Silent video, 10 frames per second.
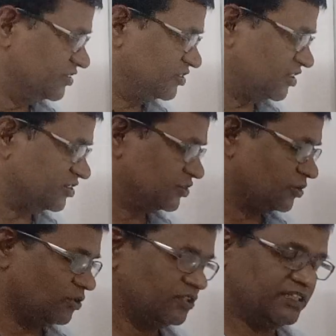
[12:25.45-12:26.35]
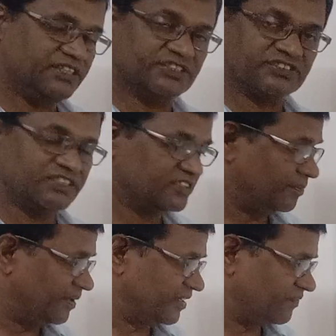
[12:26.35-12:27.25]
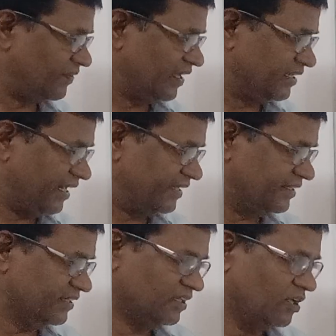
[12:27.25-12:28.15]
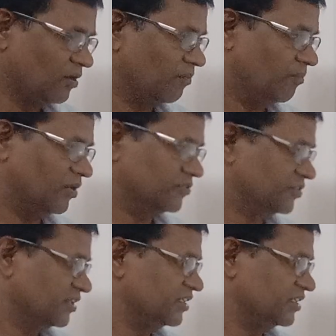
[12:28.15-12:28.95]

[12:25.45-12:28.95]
Z0, it is seen in the butterfly and moth.